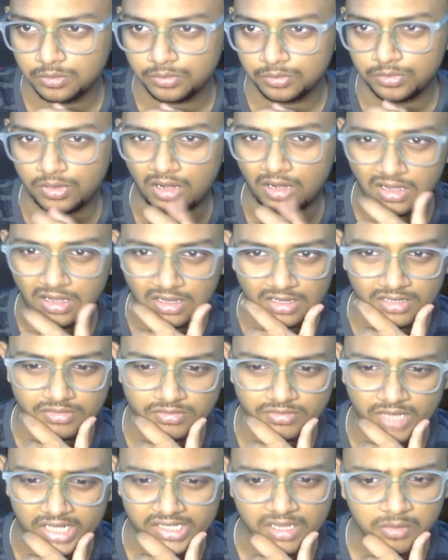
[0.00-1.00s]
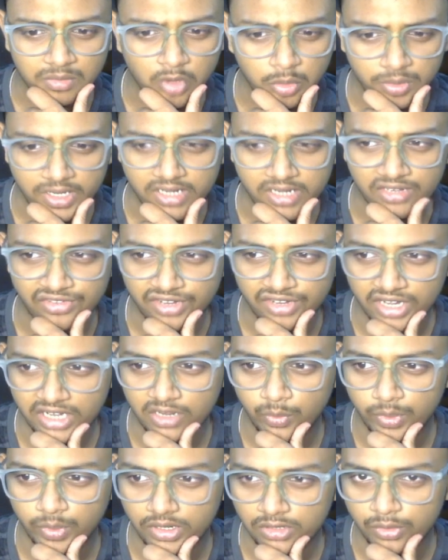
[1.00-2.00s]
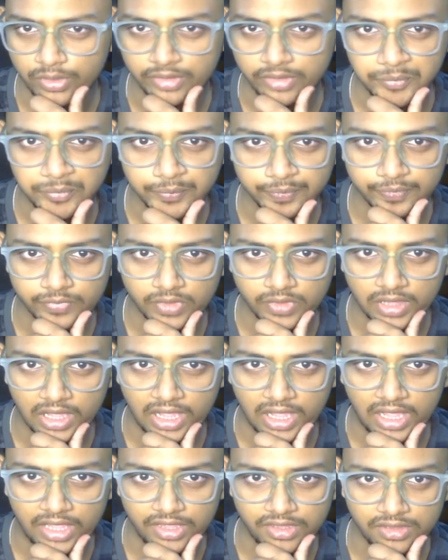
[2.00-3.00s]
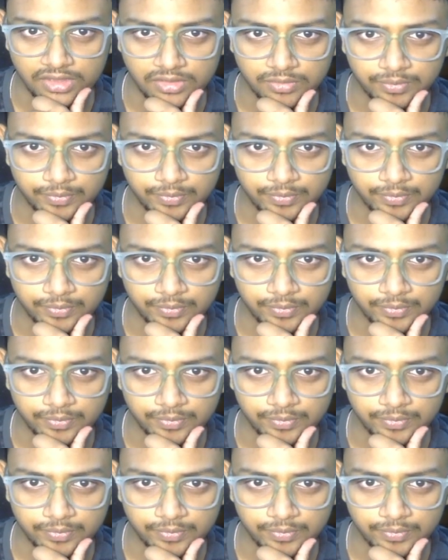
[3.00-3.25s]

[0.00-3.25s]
But I somehow played really well today. I